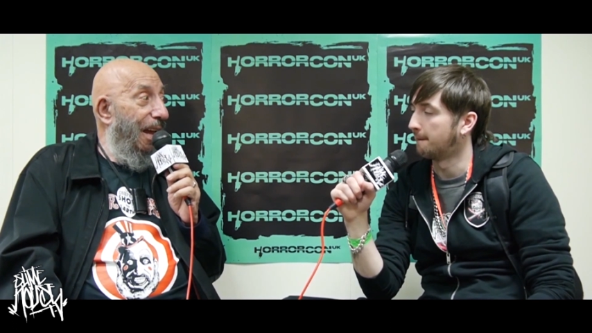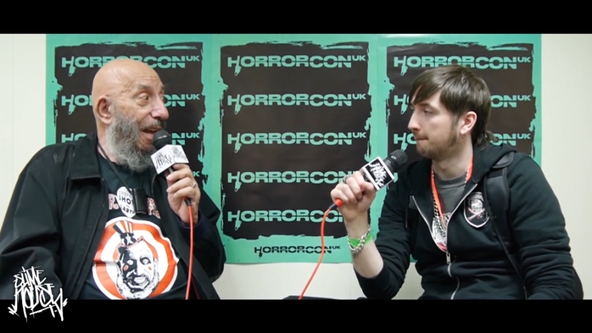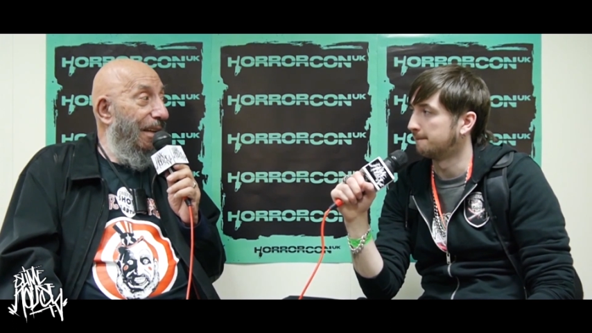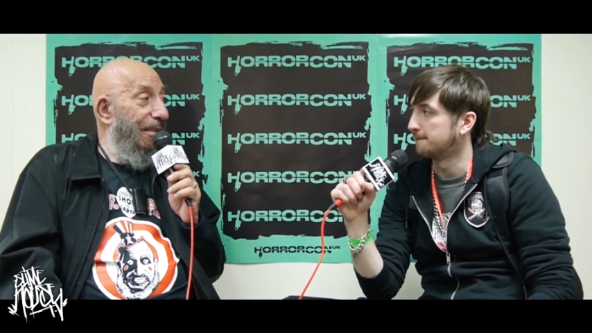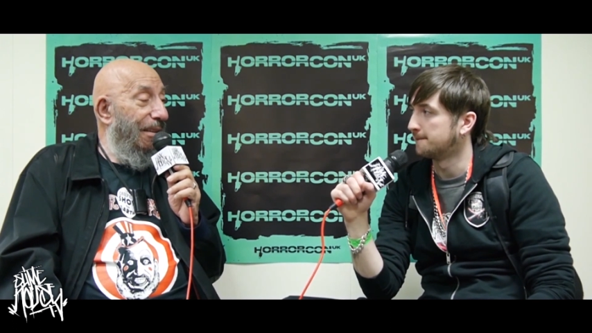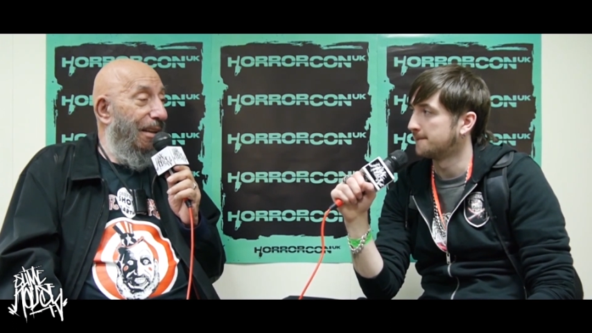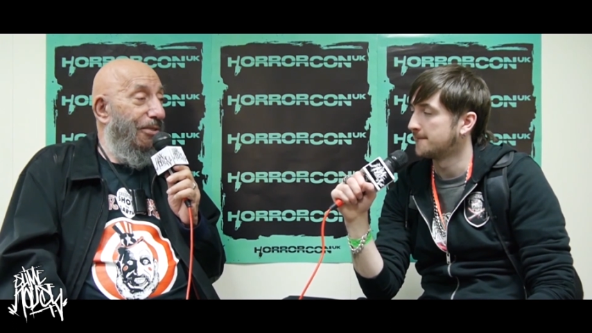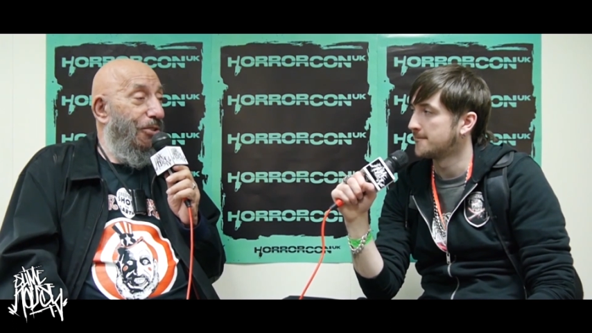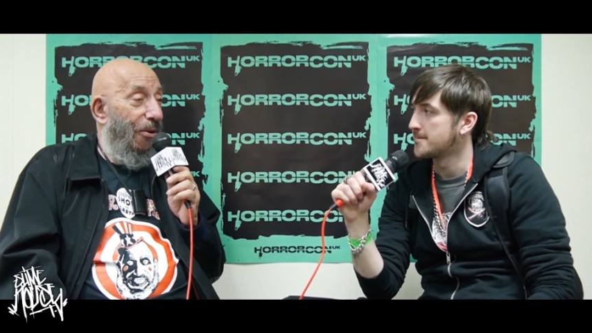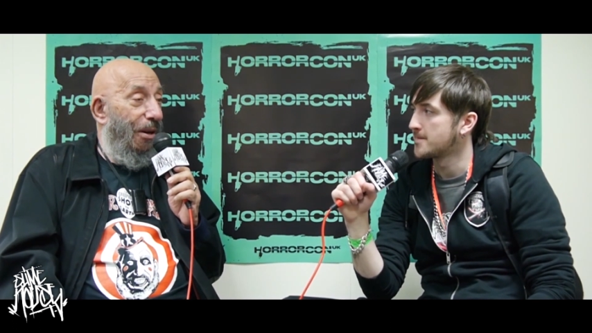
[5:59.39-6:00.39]
Speaker 1: And I
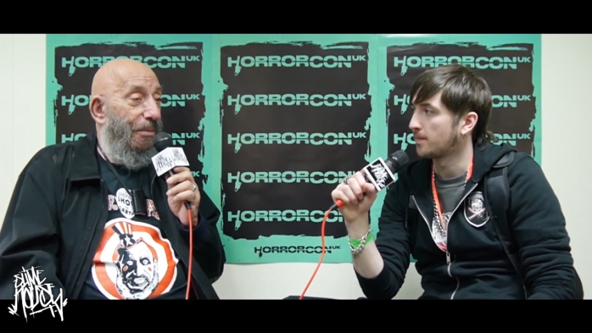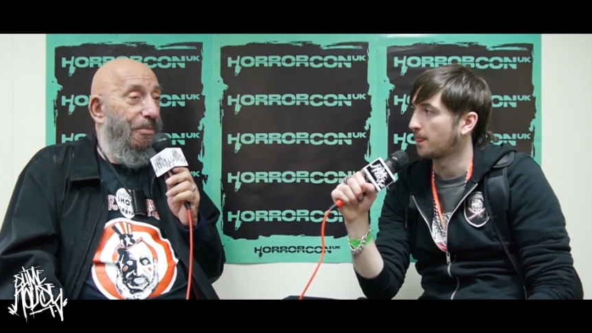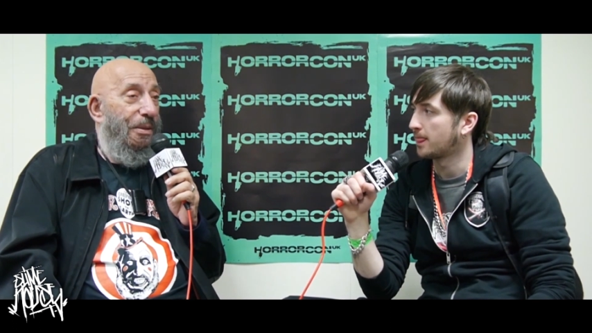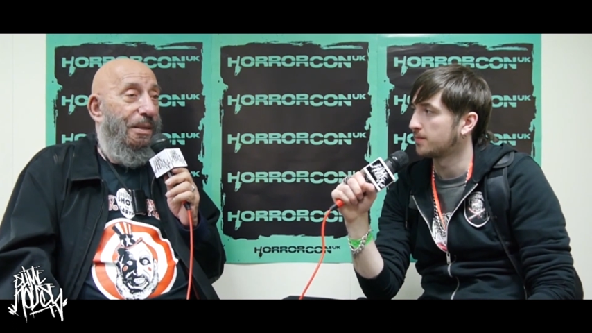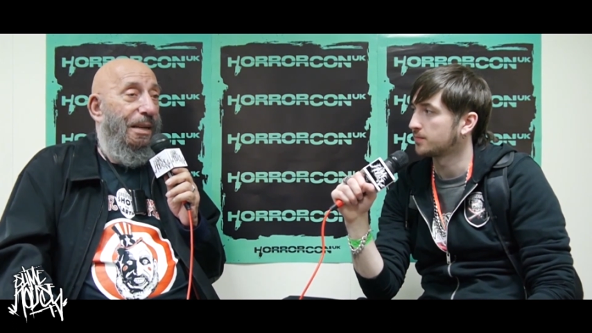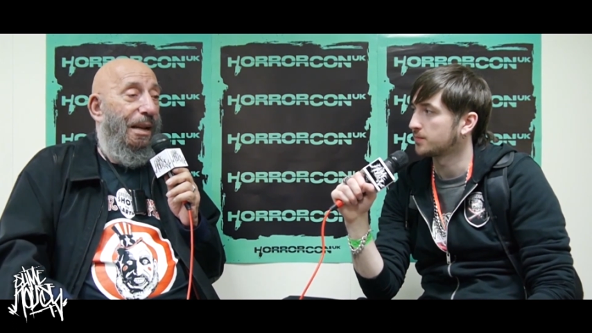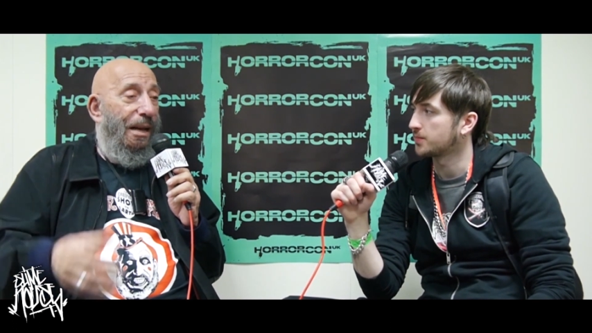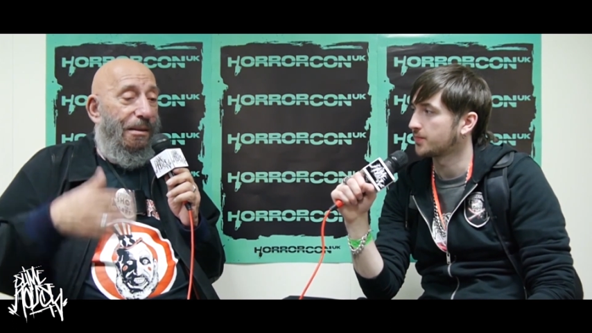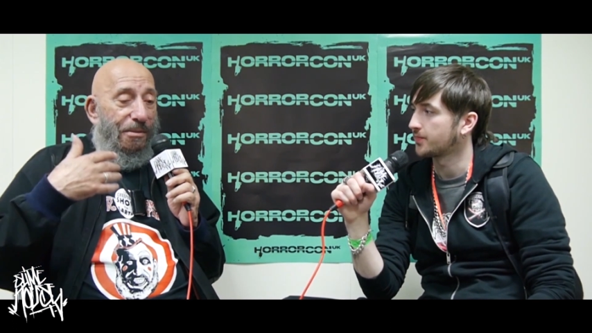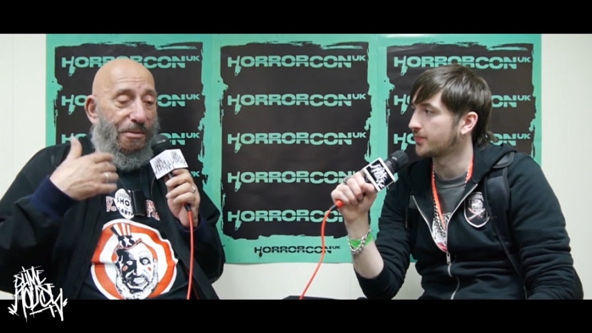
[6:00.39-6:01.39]
showed up and
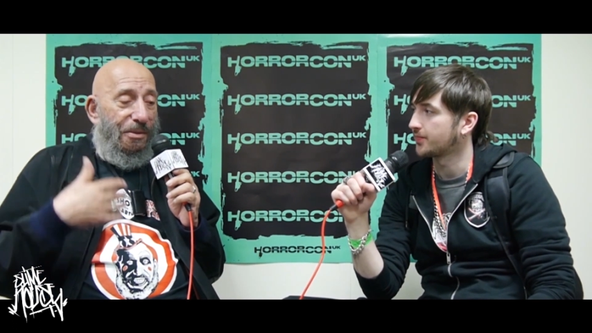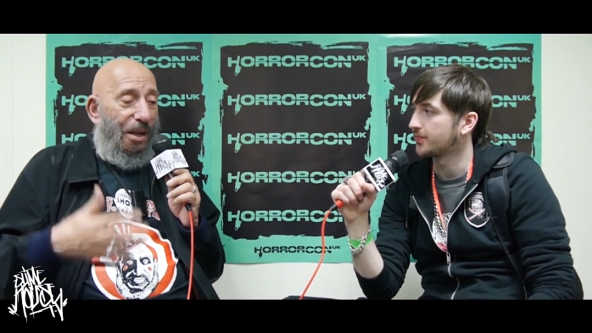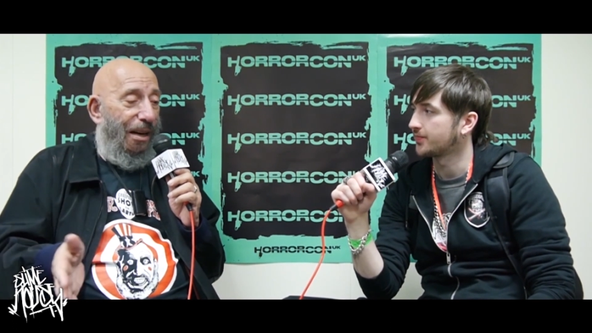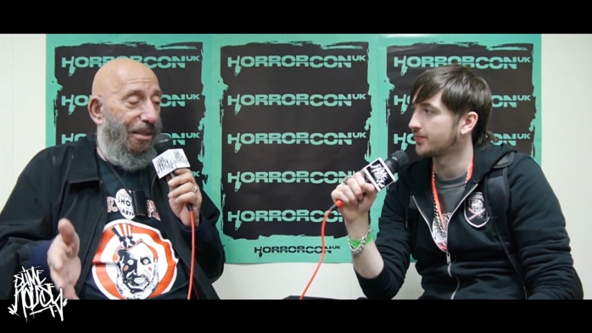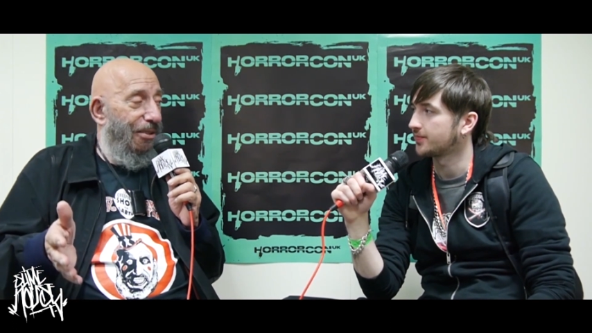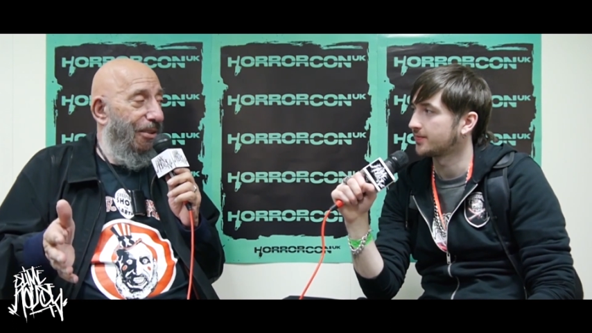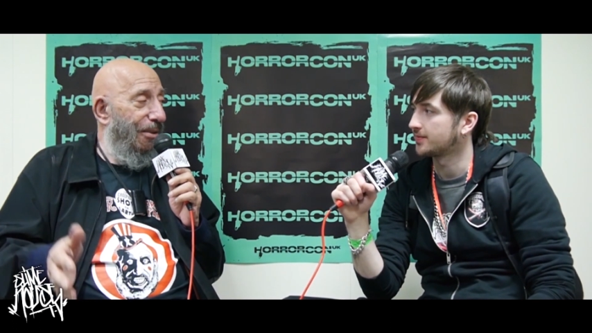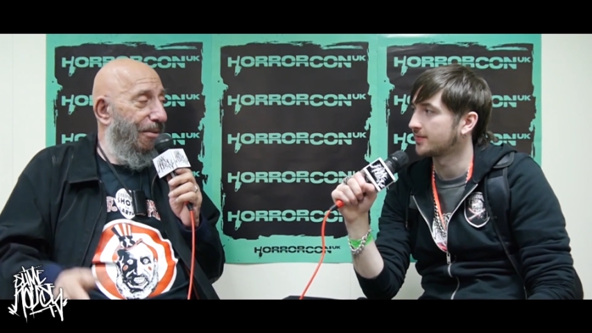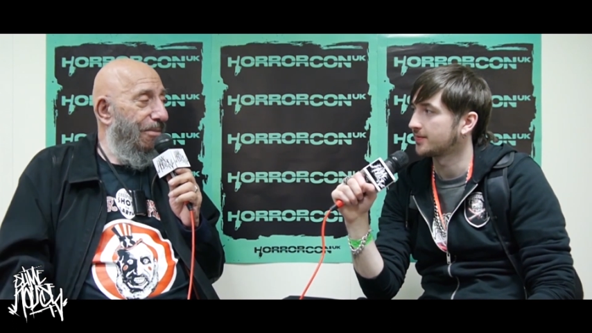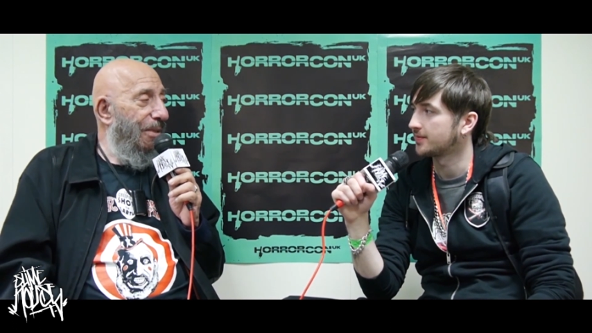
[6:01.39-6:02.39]
I got into
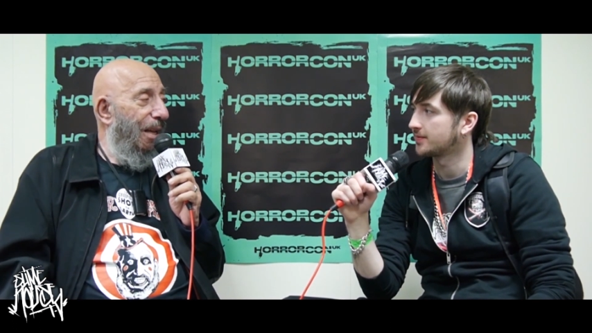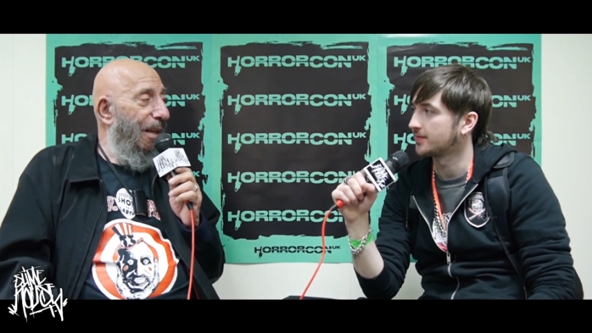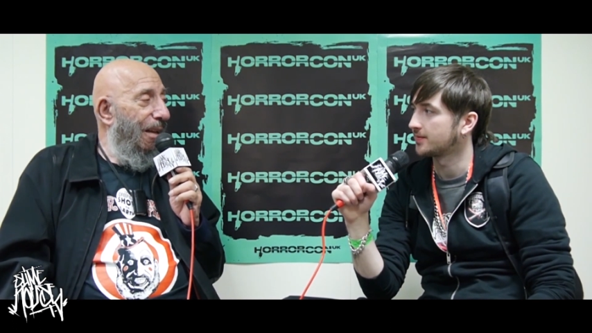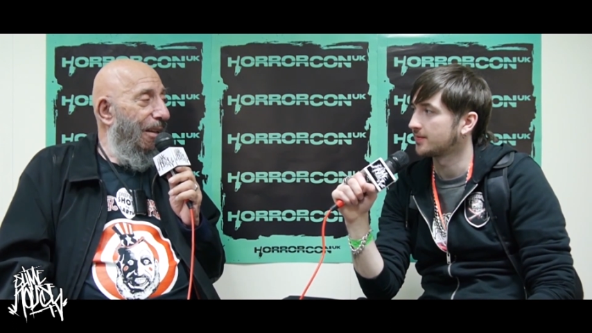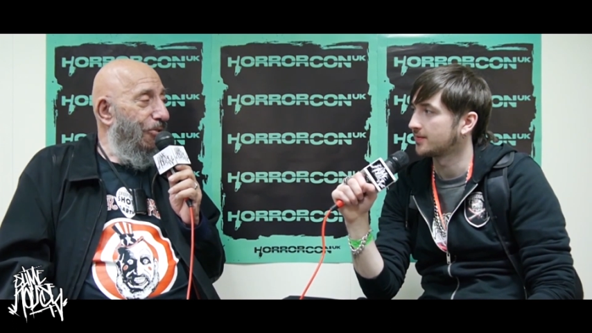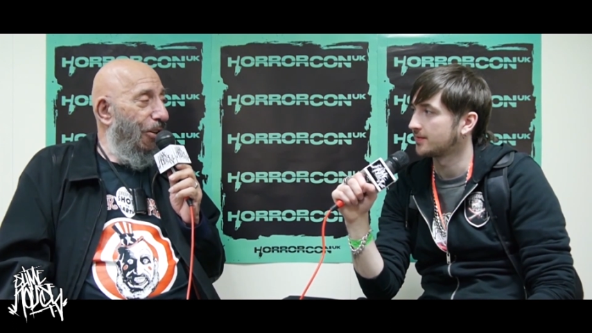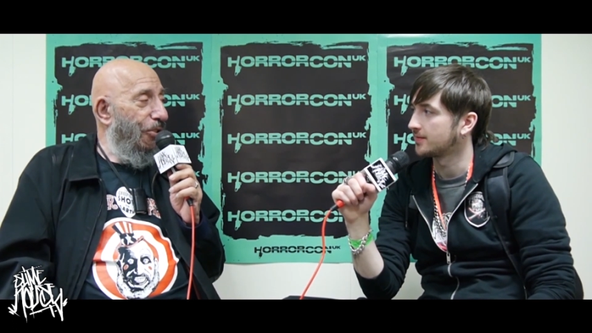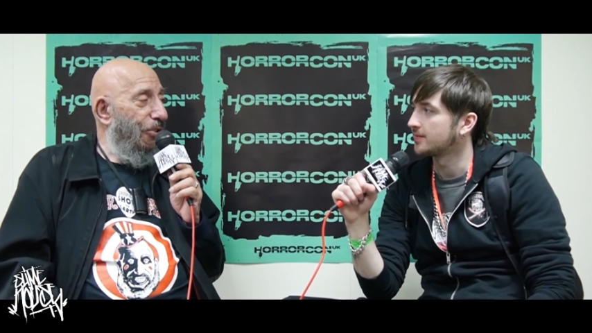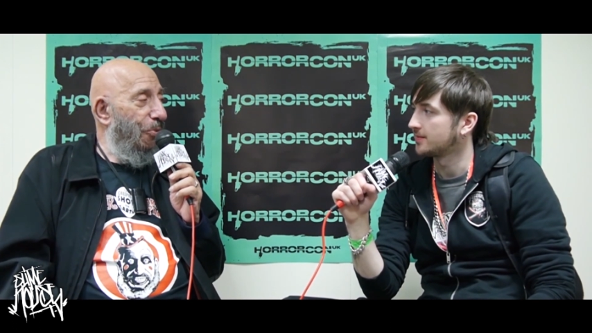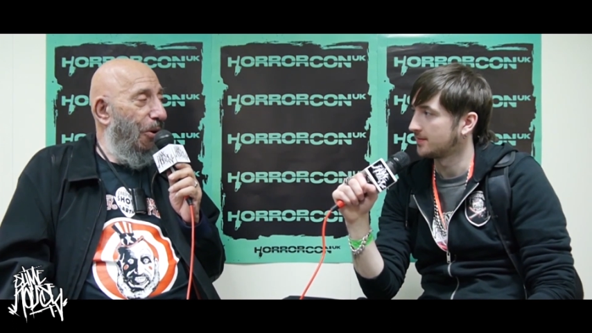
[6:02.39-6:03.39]
the judge's